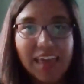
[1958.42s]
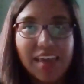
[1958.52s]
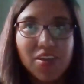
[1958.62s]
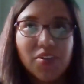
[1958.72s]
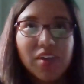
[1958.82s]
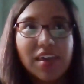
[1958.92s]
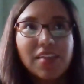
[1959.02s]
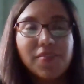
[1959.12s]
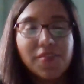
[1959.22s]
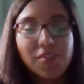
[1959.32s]
Yeah, you
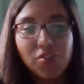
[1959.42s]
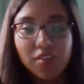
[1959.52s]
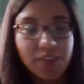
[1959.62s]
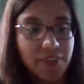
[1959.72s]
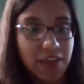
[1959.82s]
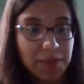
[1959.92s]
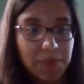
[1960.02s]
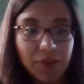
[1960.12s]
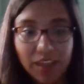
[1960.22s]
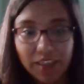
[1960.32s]
can usually find
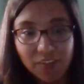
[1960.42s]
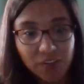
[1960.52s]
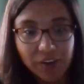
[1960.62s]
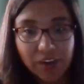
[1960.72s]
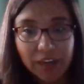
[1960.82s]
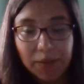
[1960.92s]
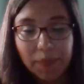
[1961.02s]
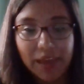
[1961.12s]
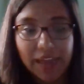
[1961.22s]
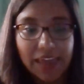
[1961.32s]
me on Instagram.
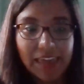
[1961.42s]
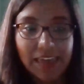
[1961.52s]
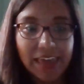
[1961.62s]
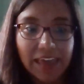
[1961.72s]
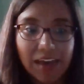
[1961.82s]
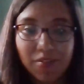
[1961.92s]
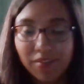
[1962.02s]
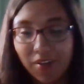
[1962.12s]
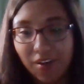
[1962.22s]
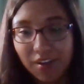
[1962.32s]
I hang out
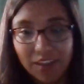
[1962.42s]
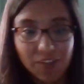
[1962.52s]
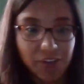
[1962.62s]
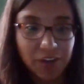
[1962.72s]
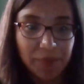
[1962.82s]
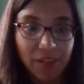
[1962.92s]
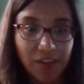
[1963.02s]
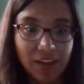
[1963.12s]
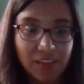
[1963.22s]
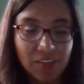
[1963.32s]
on Instagram a
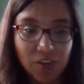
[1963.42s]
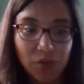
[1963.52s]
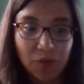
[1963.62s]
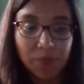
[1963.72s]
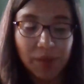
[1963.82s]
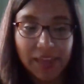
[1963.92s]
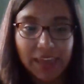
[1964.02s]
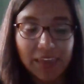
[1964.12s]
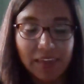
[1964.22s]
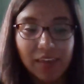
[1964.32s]
lot. So
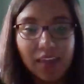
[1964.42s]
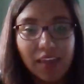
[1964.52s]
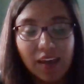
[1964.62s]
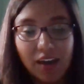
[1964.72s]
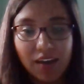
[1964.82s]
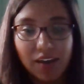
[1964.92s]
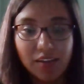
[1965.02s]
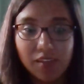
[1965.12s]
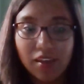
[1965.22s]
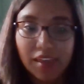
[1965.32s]
my
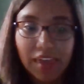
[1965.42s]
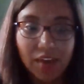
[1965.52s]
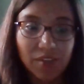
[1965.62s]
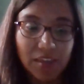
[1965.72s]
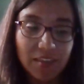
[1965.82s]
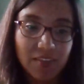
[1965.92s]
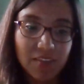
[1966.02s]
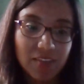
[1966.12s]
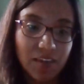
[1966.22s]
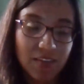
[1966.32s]
account is
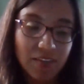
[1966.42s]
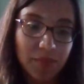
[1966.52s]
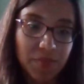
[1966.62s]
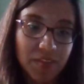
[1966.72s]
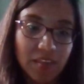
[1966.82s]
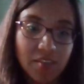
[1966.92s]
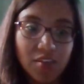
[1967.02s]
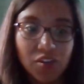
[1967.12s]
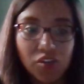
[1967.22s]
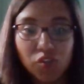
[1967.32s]

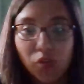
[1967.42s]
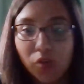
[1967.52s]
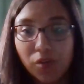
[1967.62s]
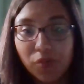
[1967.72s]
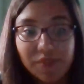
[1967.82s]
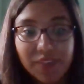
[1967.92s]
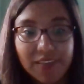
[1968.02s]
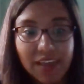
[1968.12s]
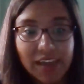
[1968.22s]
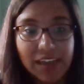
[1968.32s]

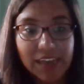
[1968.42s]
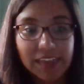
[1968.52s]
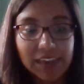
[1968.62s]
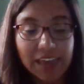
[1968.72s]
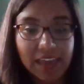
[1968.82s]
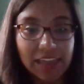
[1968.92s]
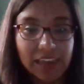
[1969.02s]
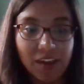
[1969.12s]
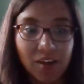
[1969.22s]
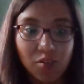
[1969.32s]
Simpsons_webdesign.
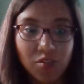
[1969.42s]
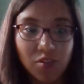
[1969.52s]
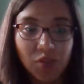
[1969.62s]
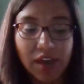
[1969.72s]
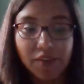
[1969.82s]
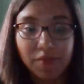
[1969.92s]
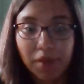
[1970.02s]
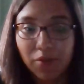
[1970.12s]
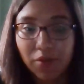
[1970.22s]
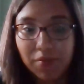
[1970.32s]
And I also have
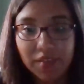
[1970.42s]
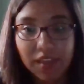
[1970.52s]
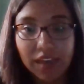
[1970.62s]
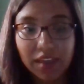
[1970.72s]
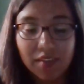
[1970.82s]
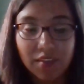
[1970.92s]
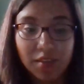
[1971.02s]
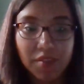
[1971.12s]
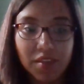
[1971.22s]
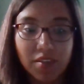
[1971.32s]
my website,
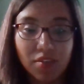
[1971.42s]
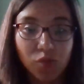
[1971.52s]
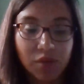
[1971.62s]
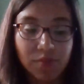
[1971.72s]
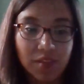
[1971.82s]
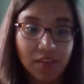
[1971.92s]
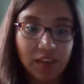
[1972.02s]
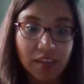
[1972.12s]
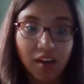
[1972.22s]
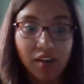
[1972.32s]

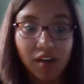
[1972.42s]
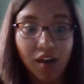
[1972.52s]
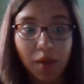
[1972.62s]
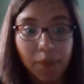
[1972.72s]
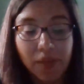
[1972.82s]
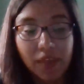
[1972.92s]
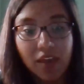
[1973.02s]
simpsonswebdesign.com.